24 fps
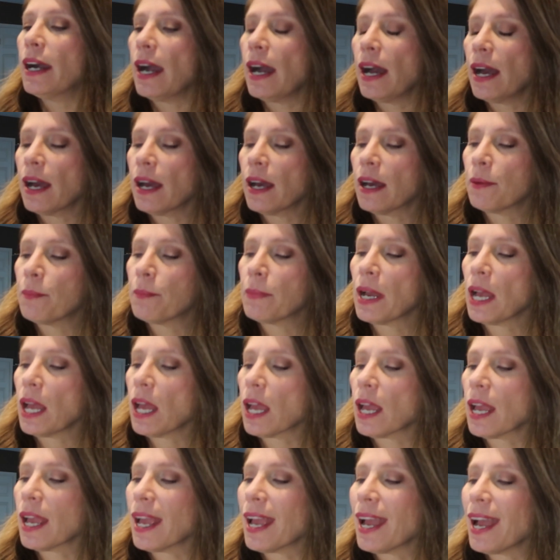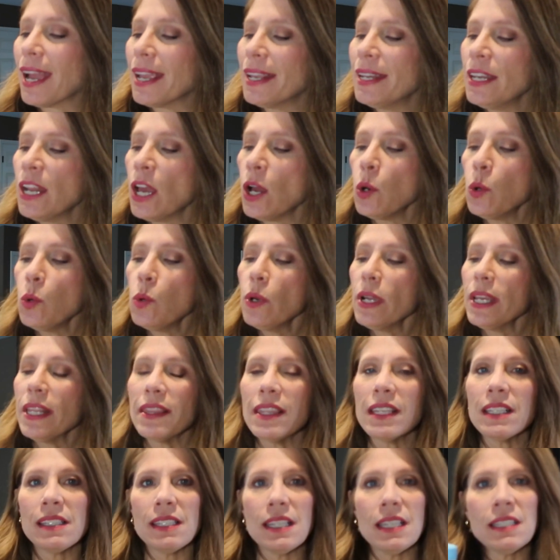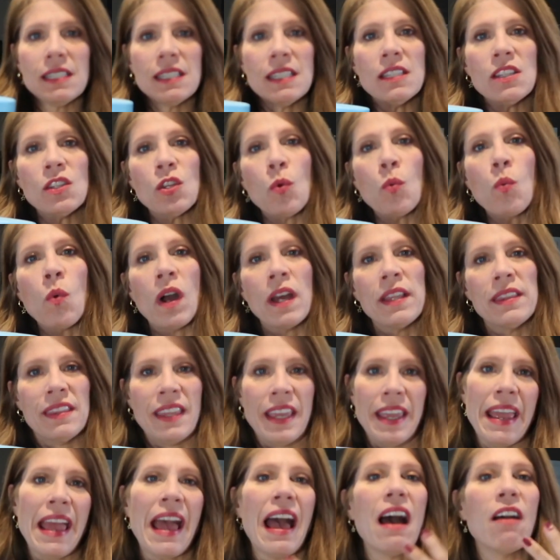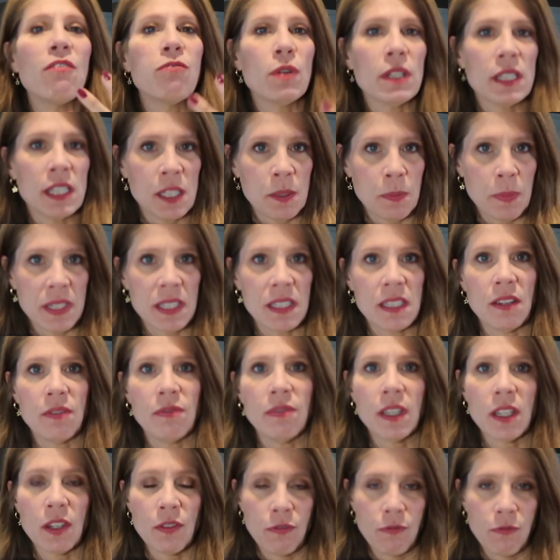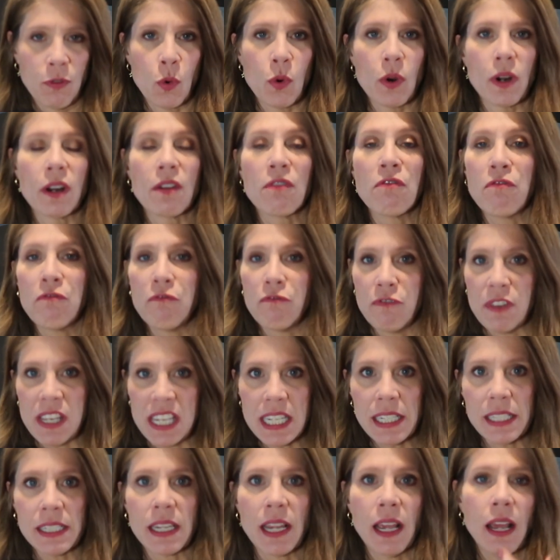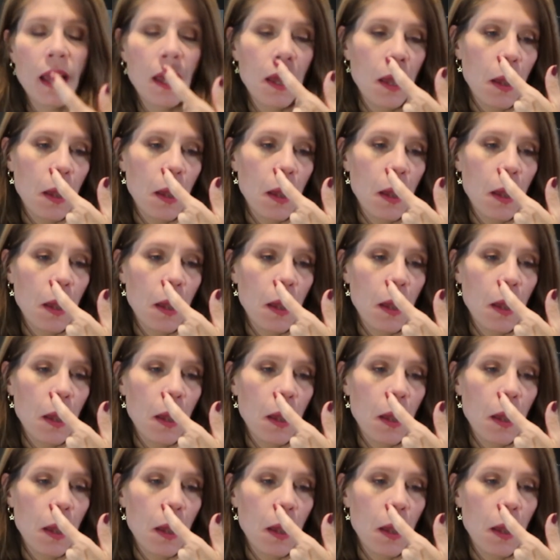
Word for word: Um, I know this isn't the one, they have one specific for feet,